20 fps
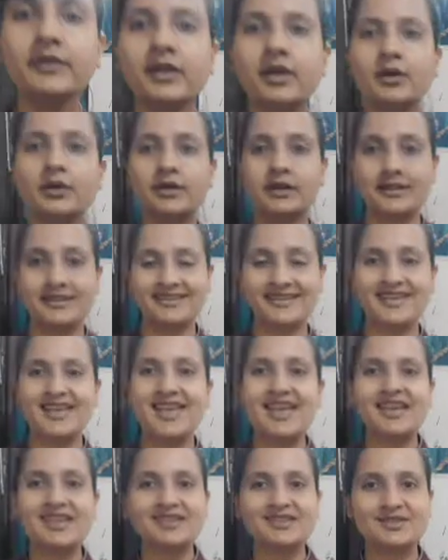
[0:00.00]
Okay,
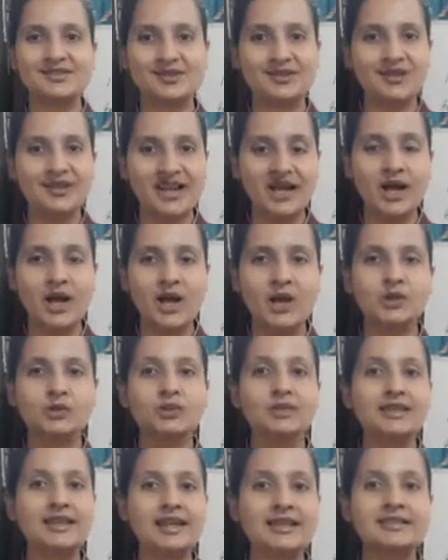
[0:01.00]
so now
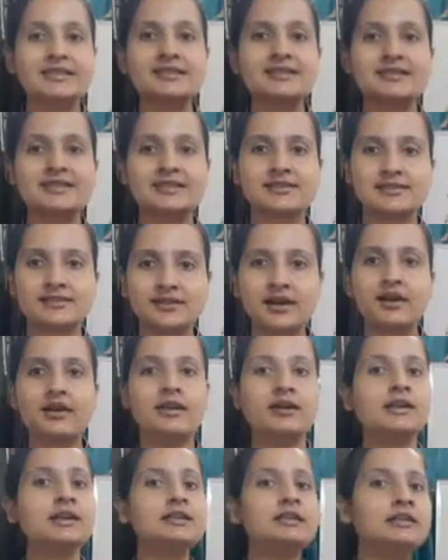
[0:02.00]
let us
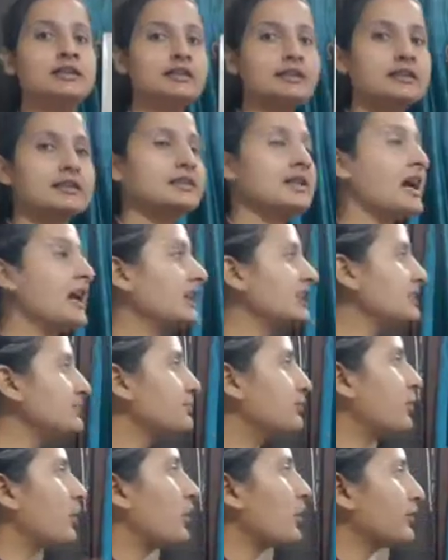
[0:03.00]
start
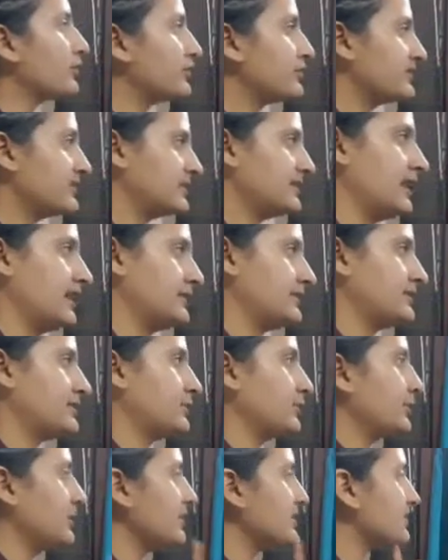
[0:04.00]
type of sets.
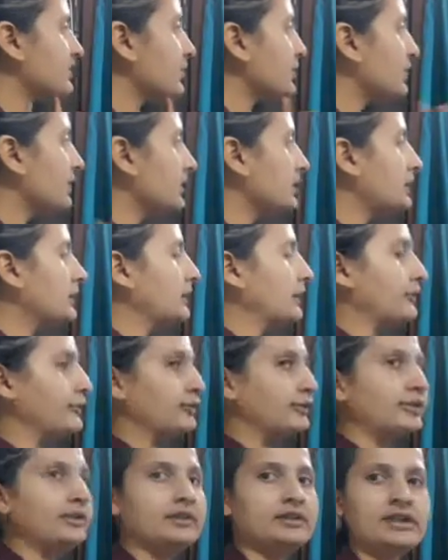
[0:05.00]
Okay, so there are
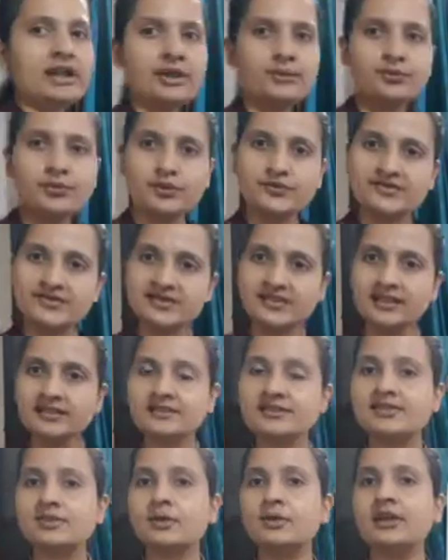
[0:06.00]
different type of
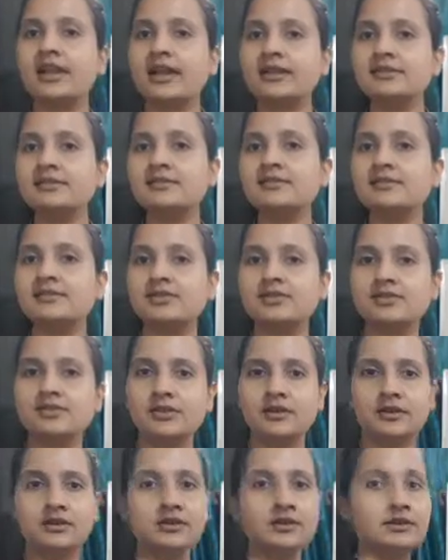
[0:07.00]
sets, so let us
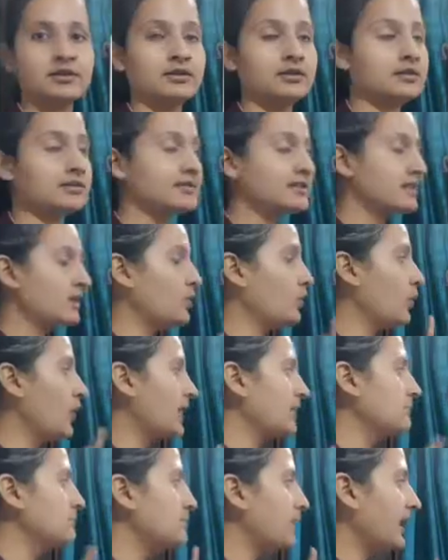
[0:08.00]
see
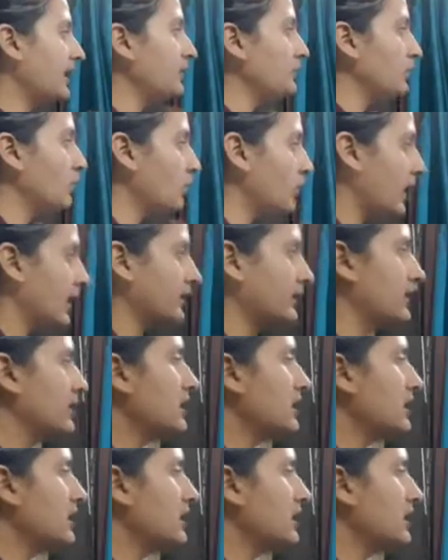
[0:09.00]
one by one.